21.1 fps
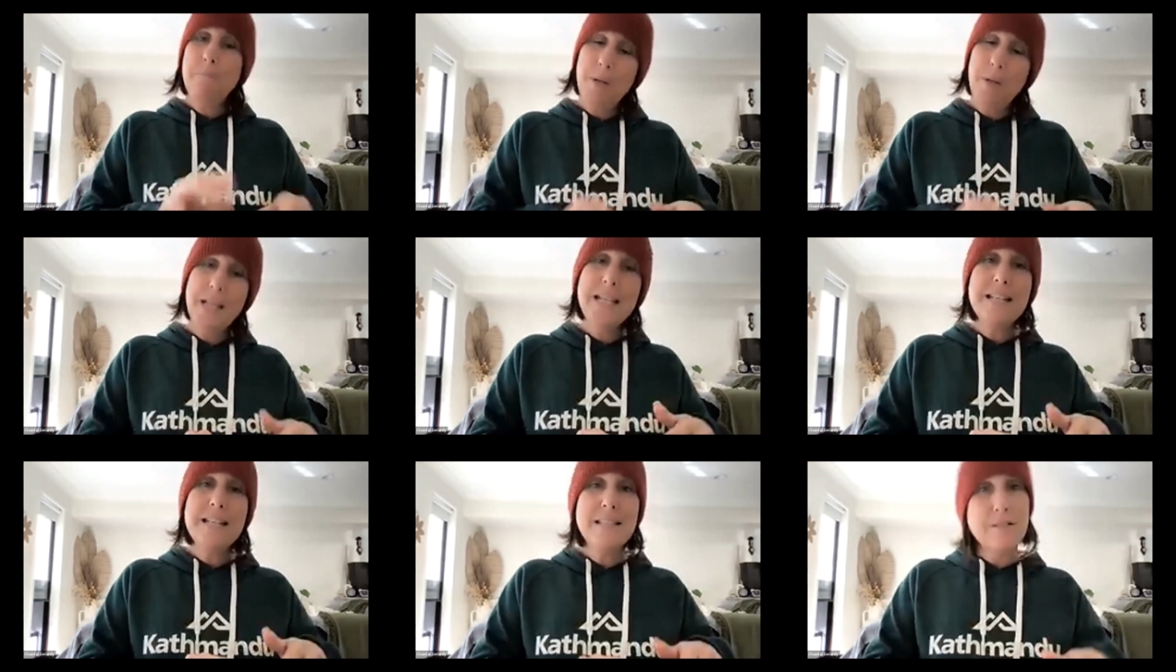
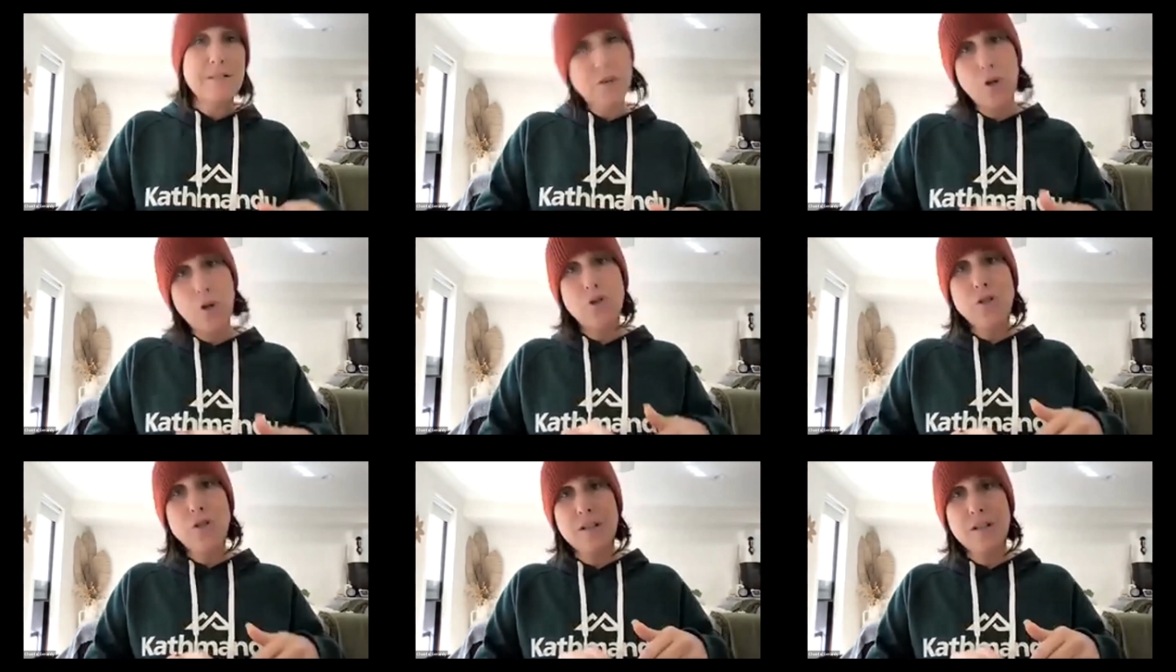please
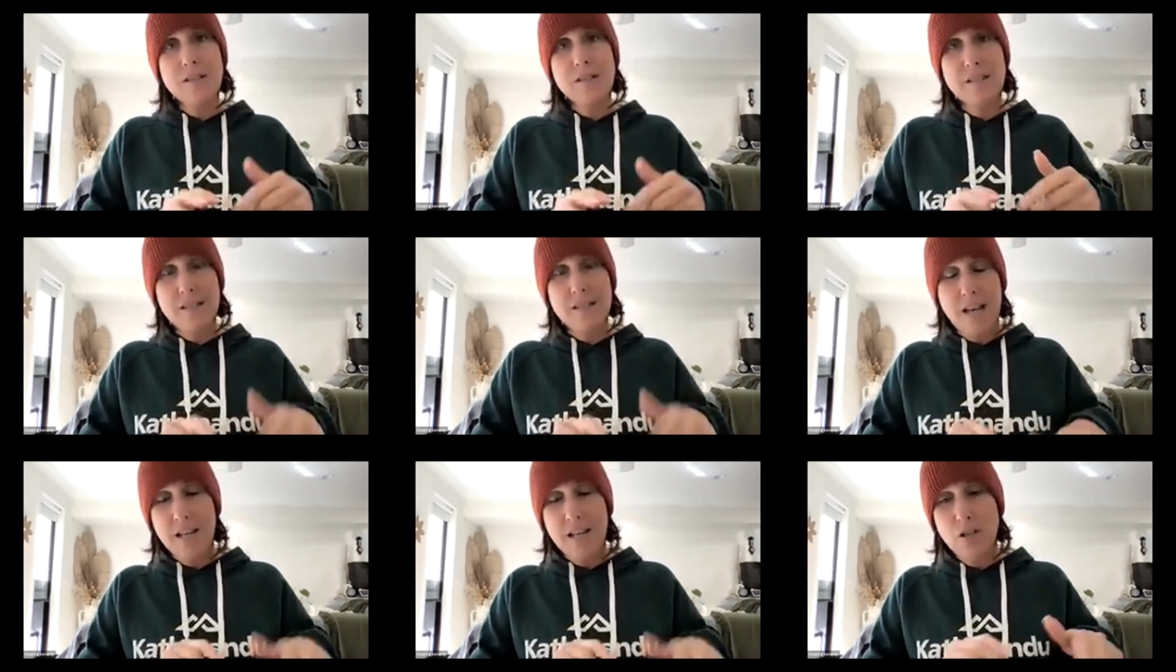
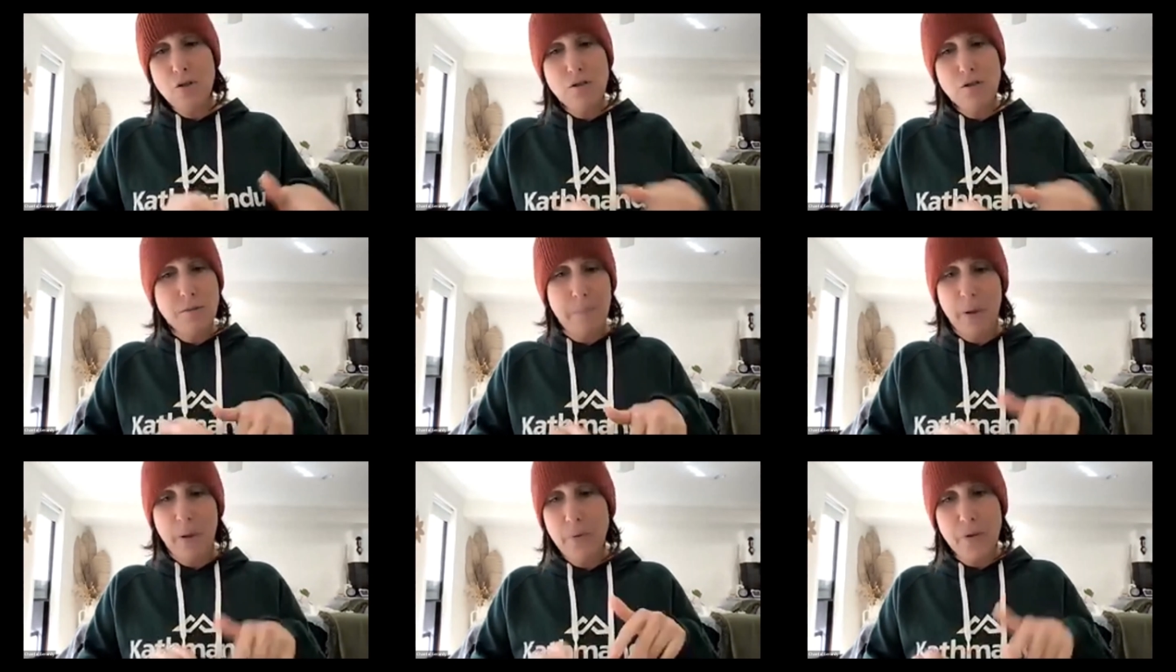notice that you
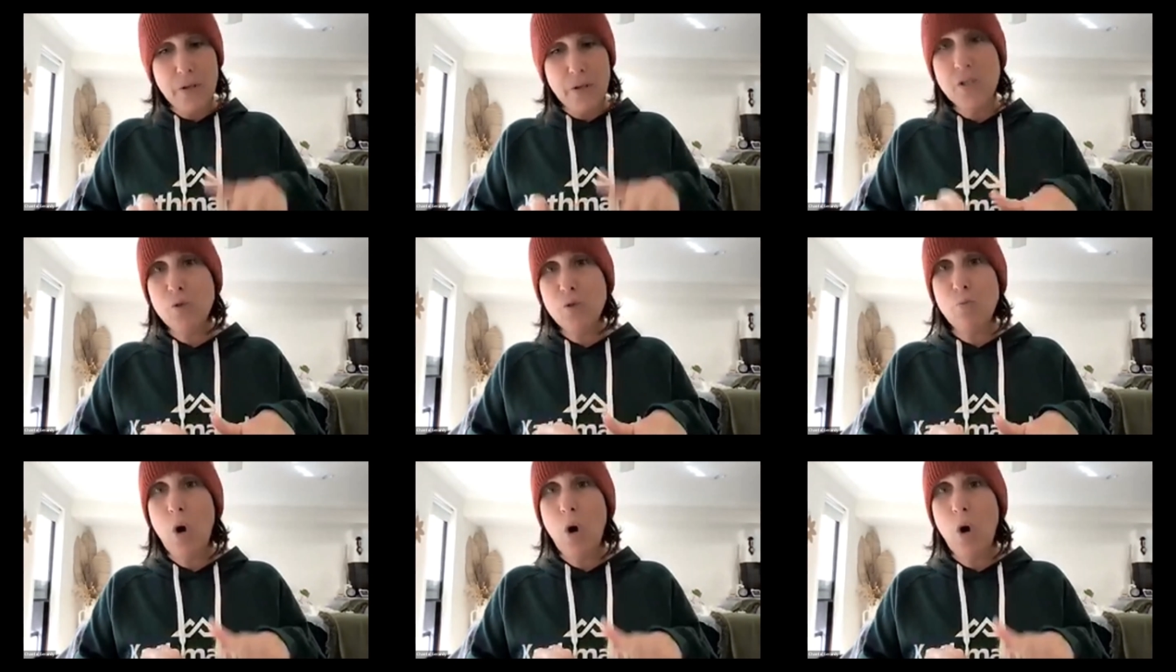spelt
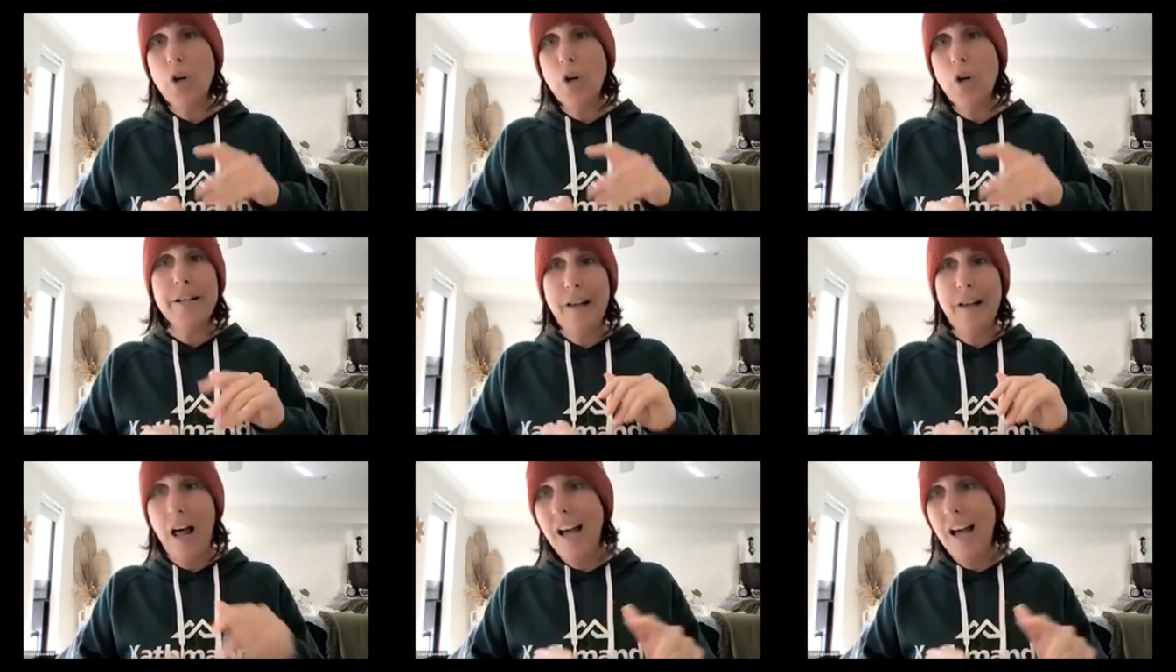this wrong
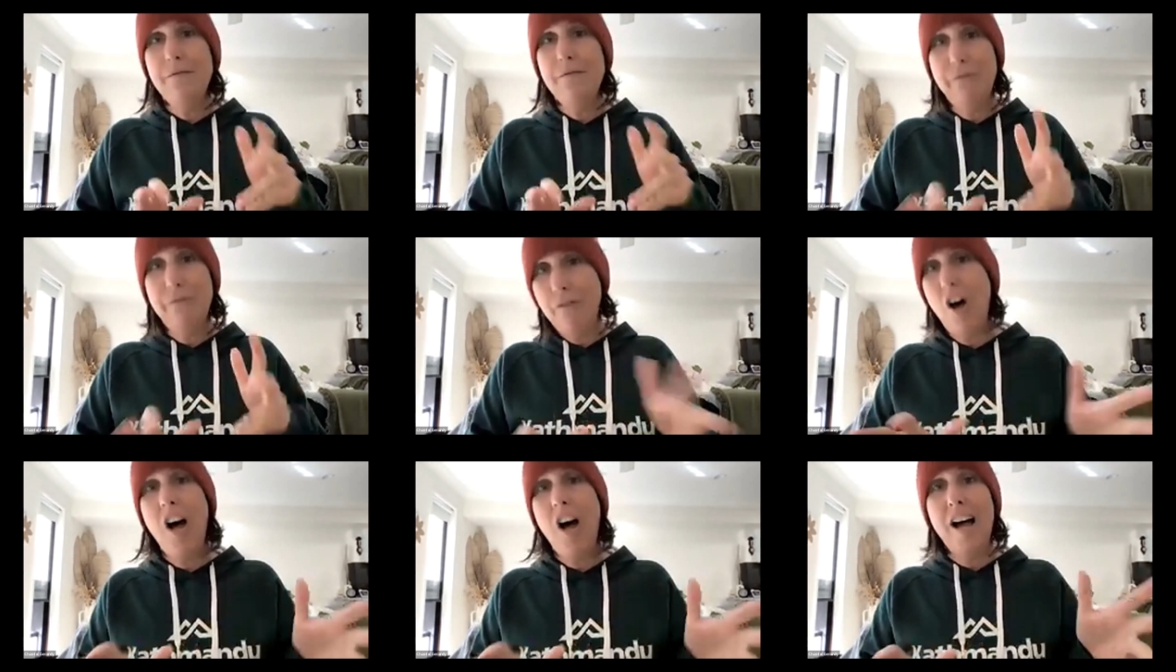in line
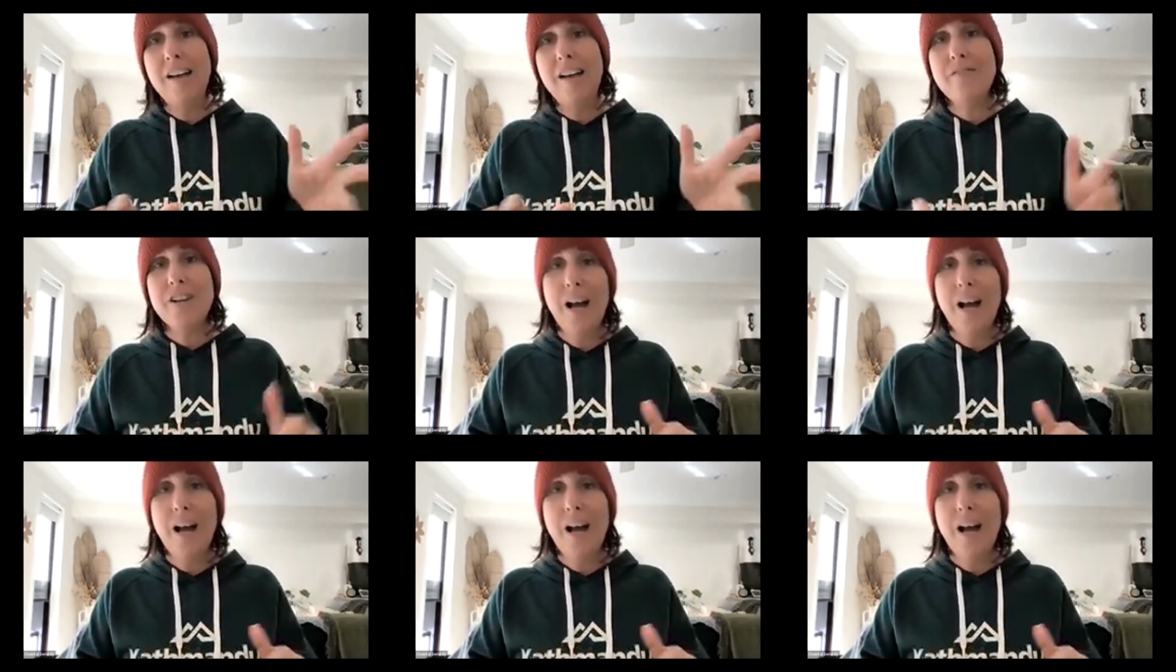5.